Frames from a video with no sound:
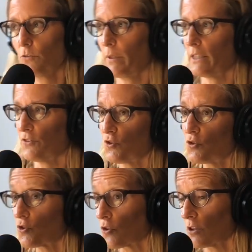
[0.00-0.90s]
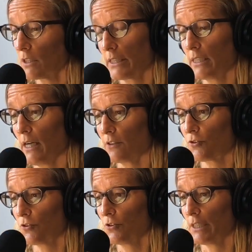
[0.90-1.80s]
but it's certainly not
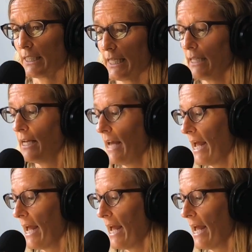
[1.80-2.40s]
true today.